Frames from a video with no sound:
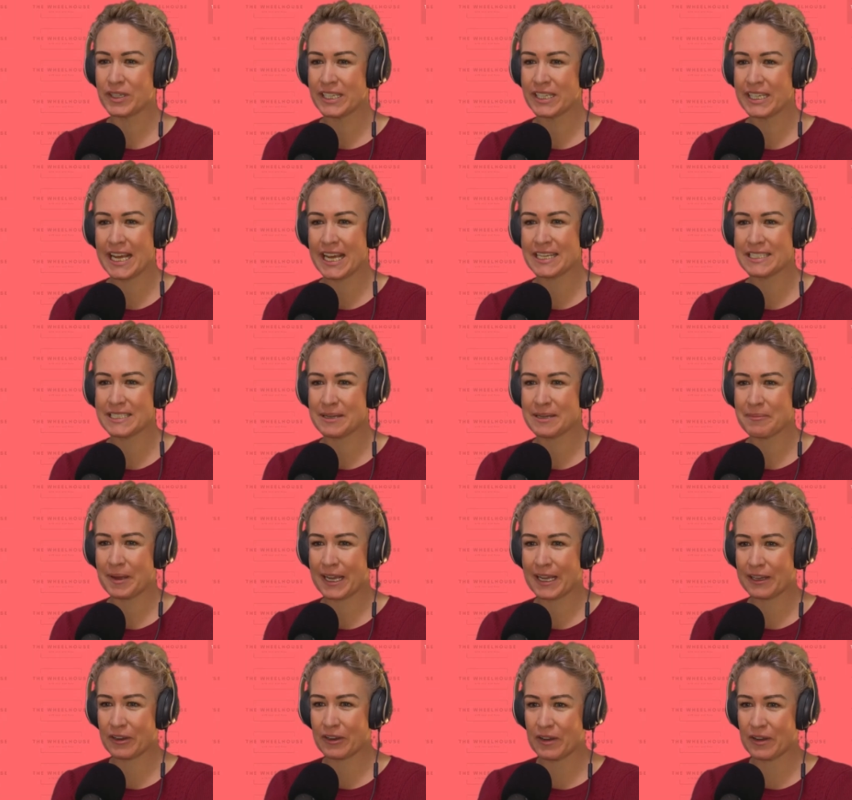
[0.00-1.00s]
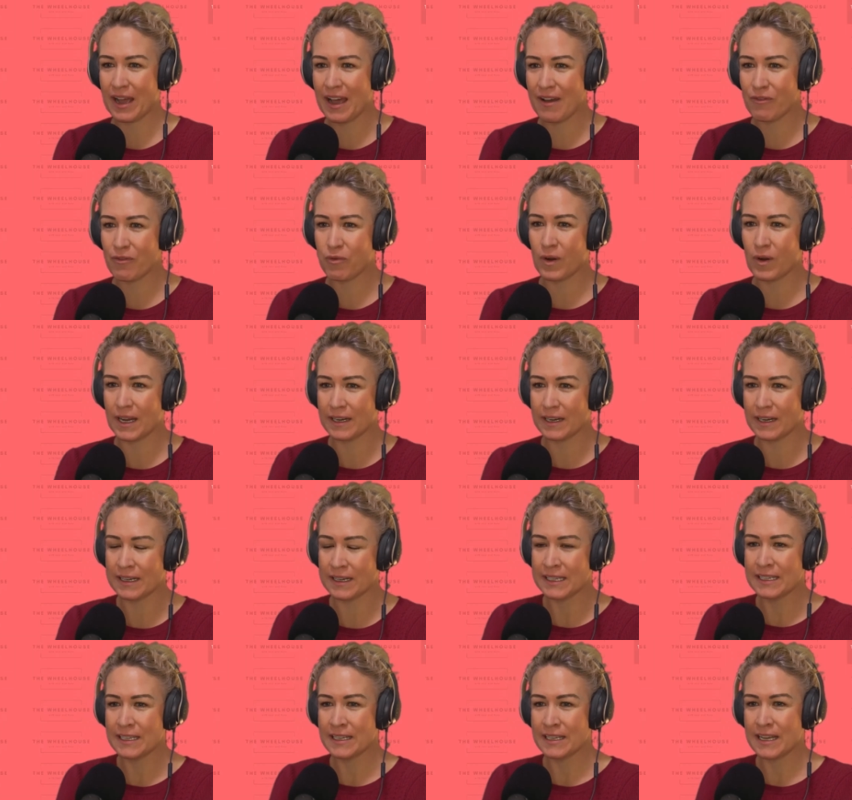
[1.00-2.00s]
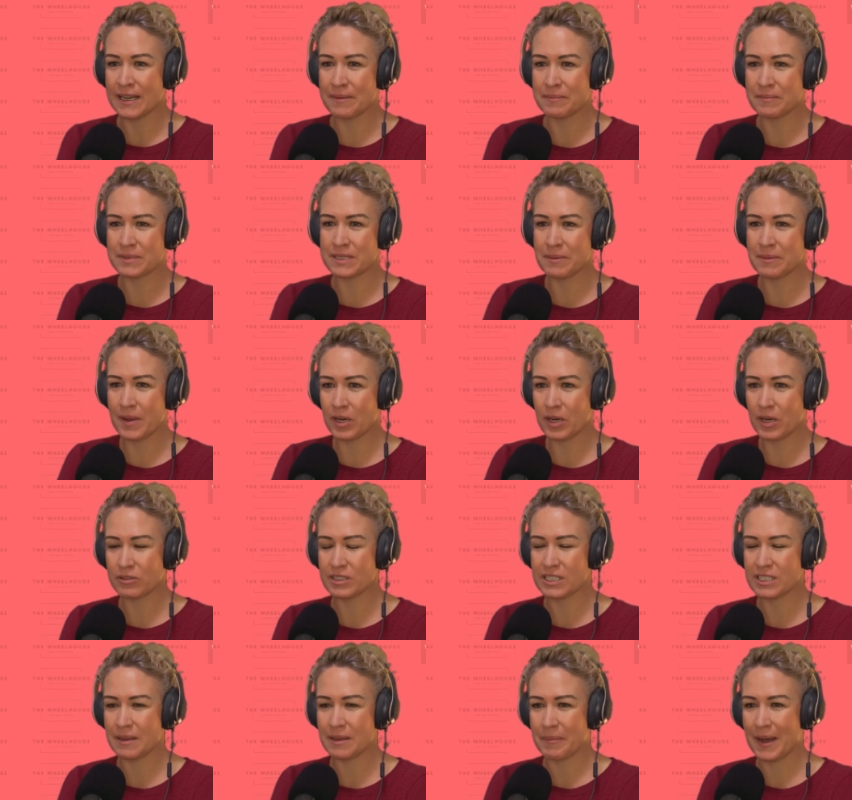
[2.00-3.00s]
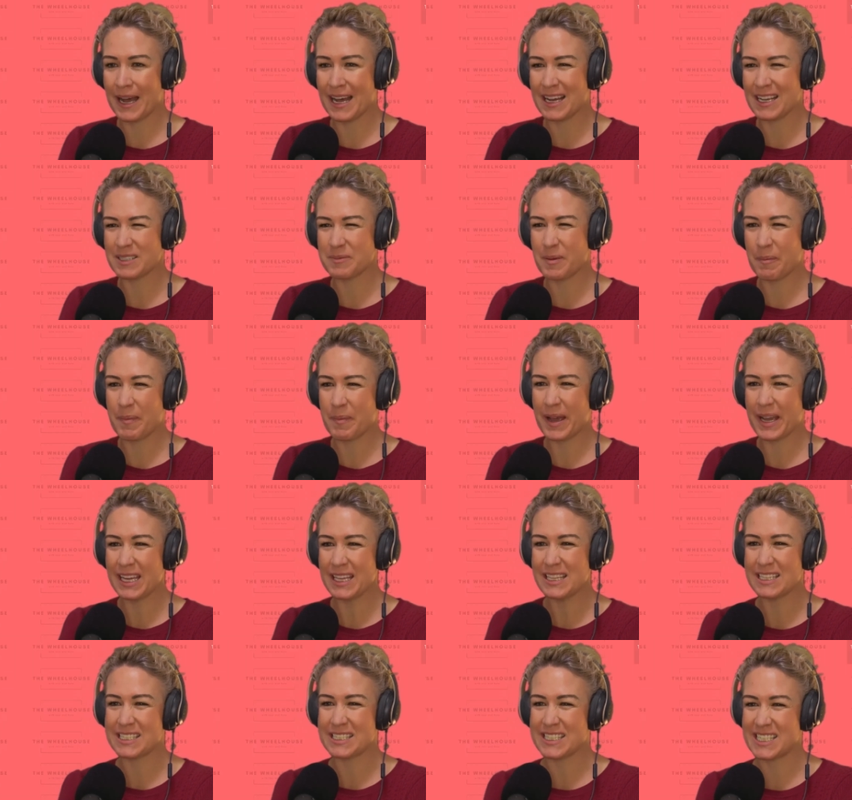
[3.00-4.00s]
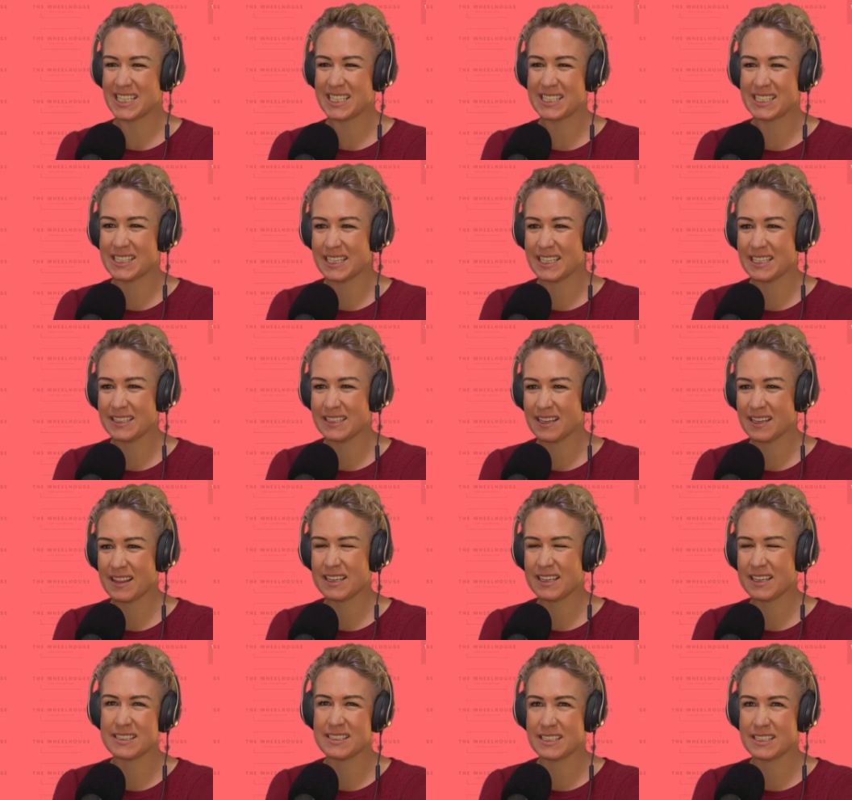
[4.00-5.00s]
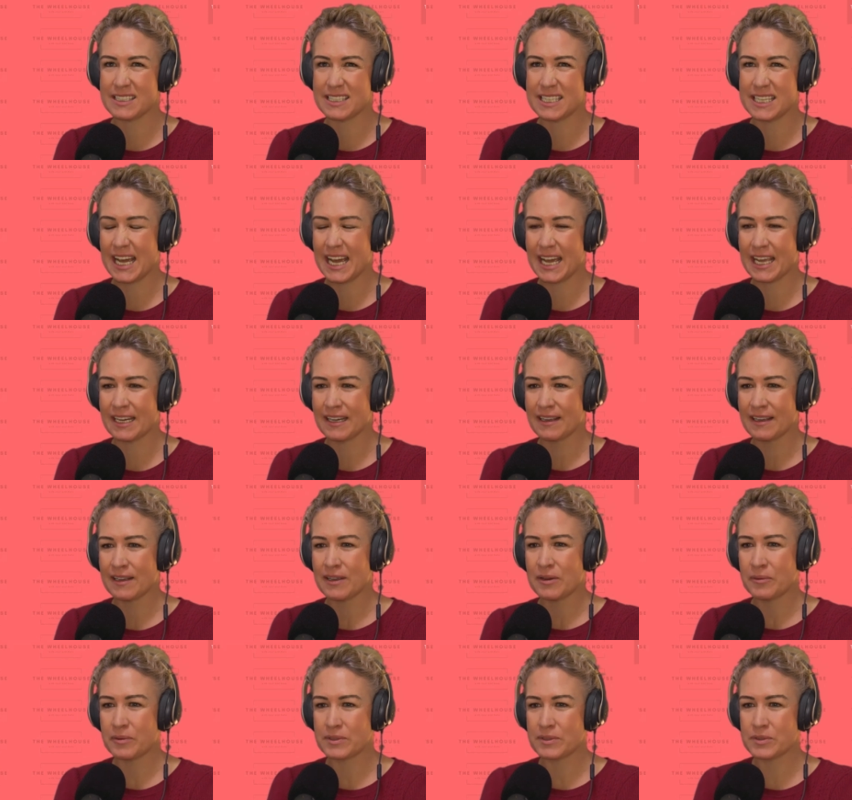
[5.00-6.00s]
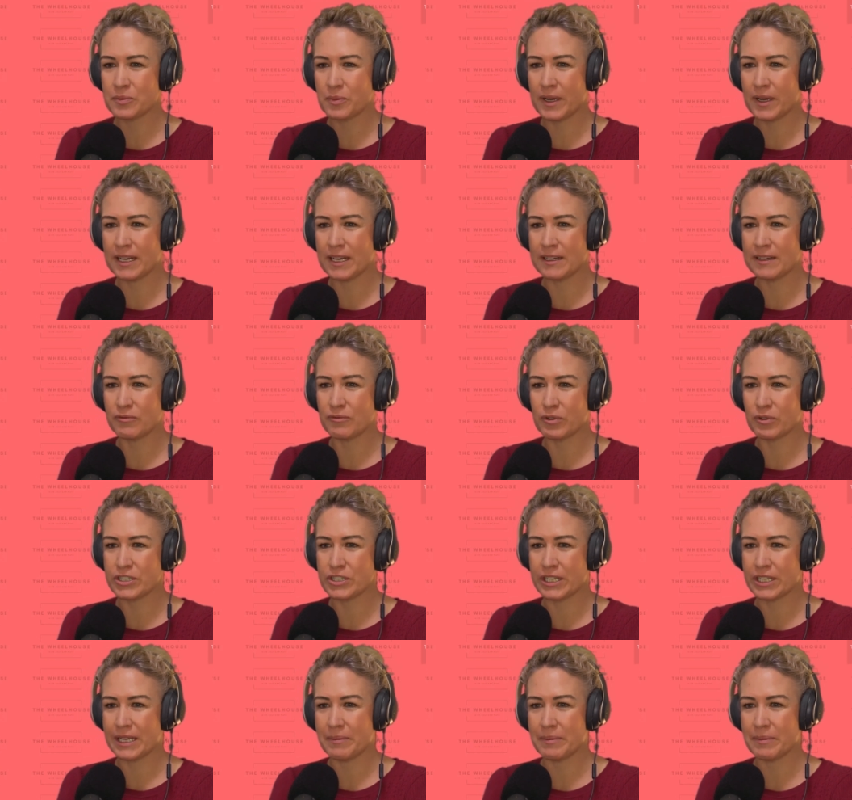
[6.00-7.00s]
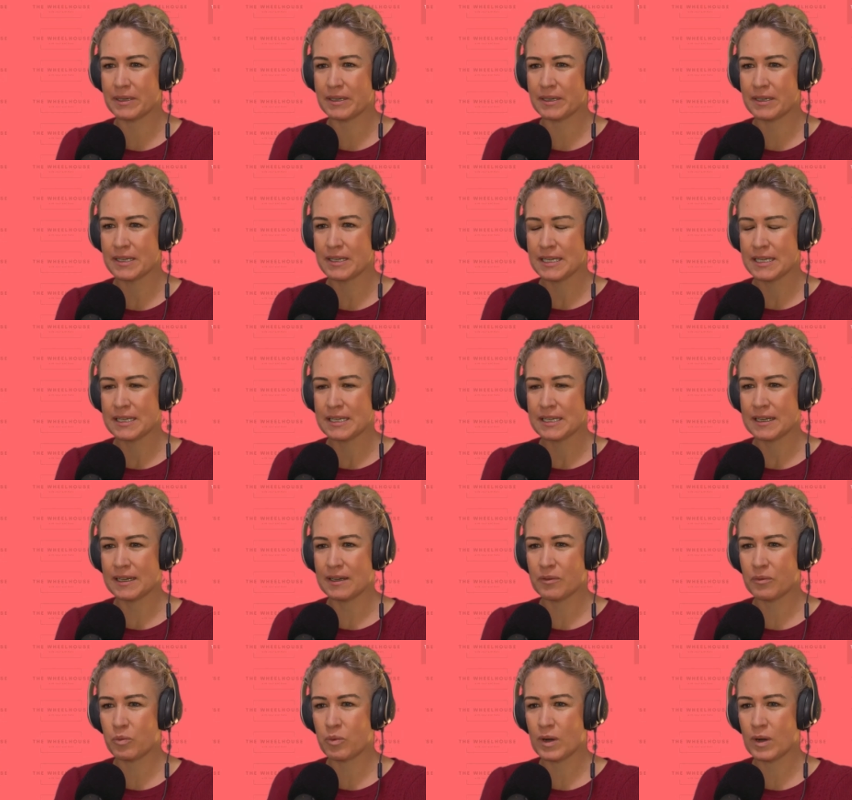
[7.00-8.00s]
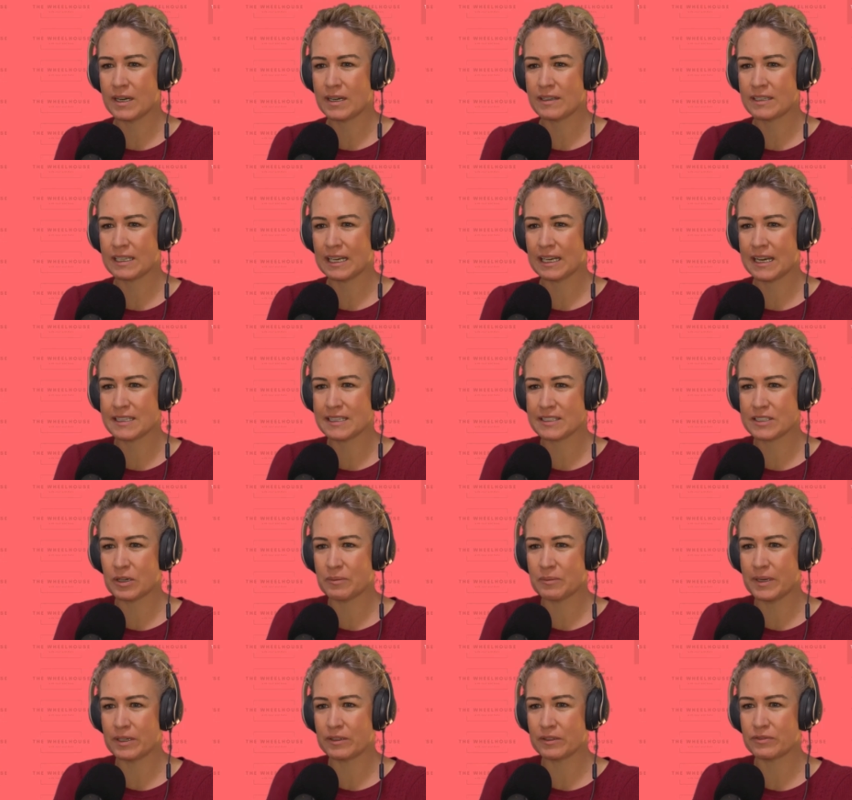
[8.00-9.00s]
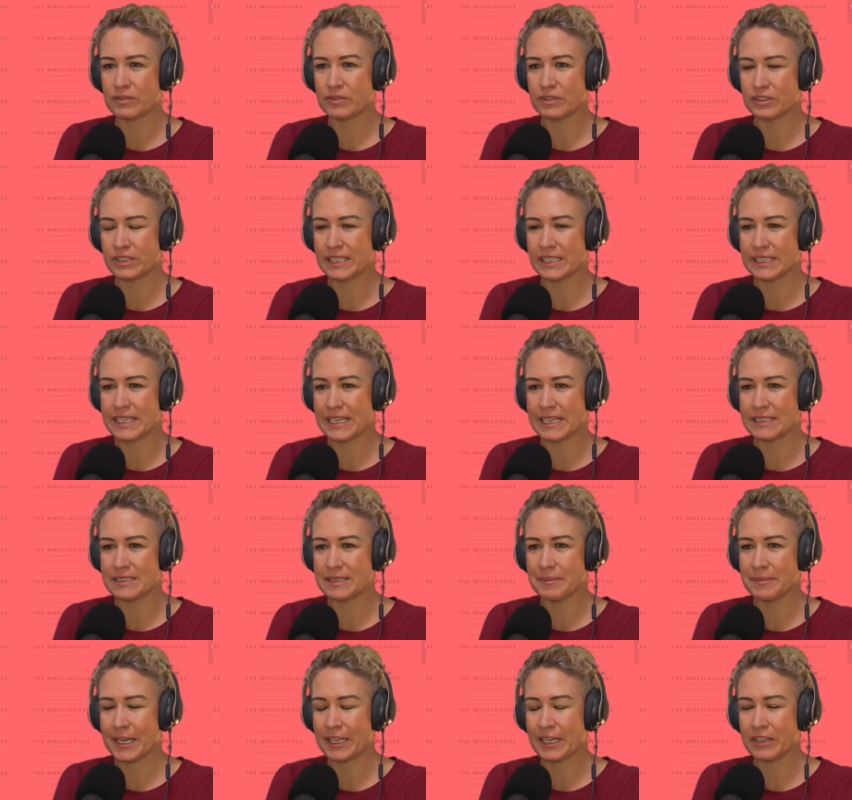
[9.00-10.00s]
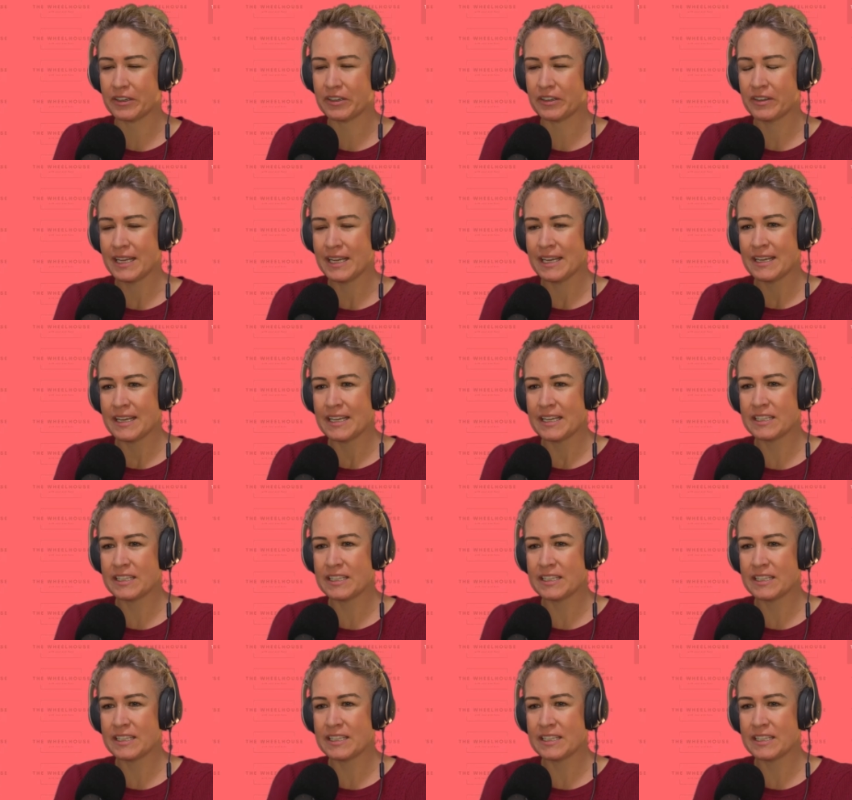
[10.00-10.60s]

Trinidad and Tobago have won um, some medals in the past, but back in the 60s, I think 68 was when Roger Gibbon uh, won the last gold medal for Trinidad and Tobago.